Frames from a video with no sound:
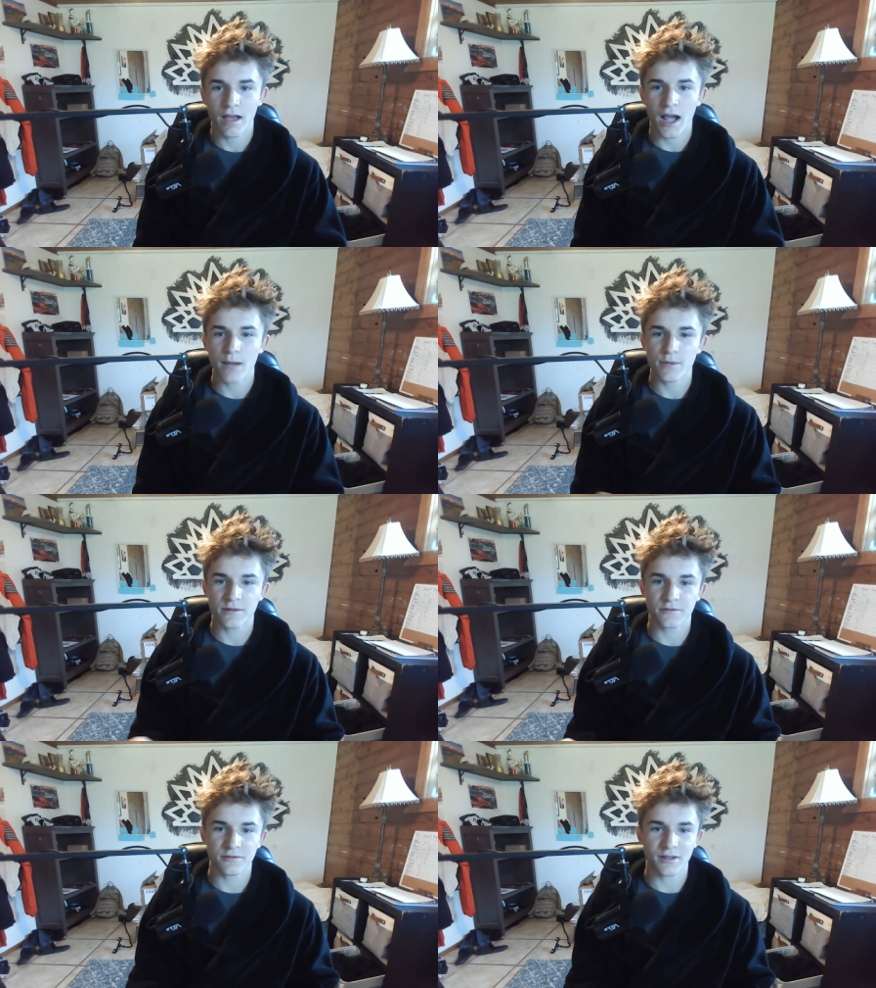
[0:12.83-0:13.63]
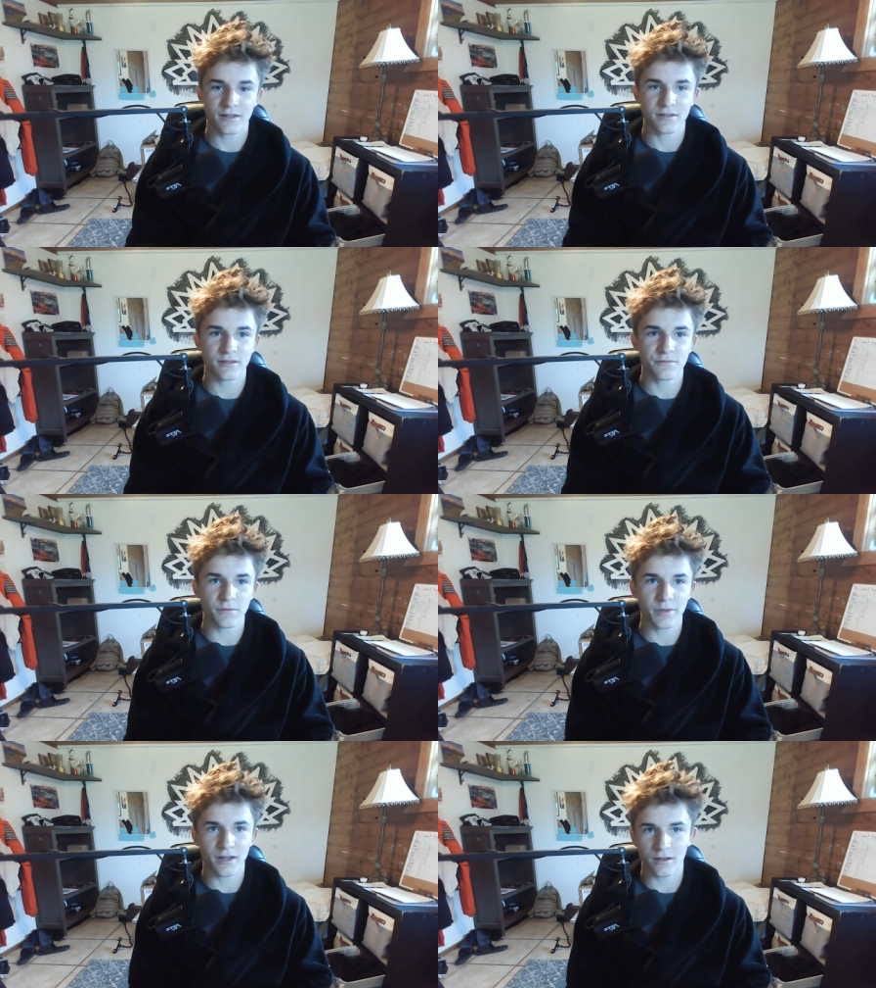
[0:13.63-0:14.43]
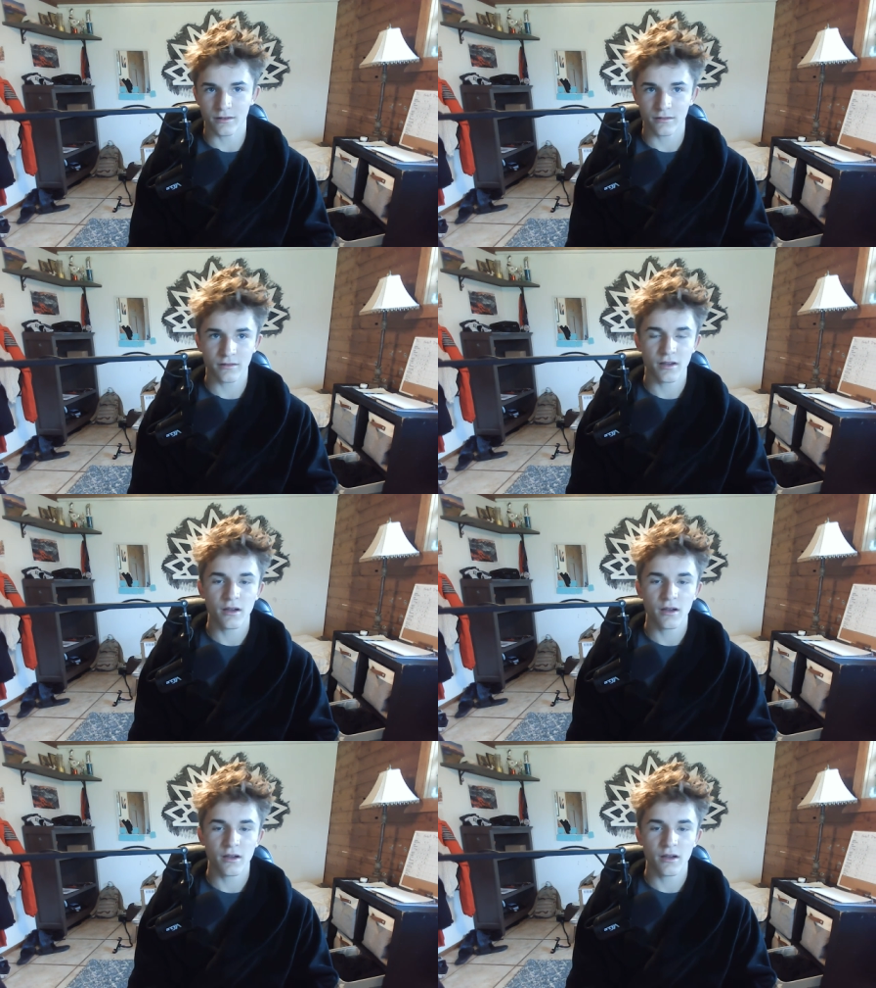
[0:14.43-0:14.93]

ab exercises for beginners,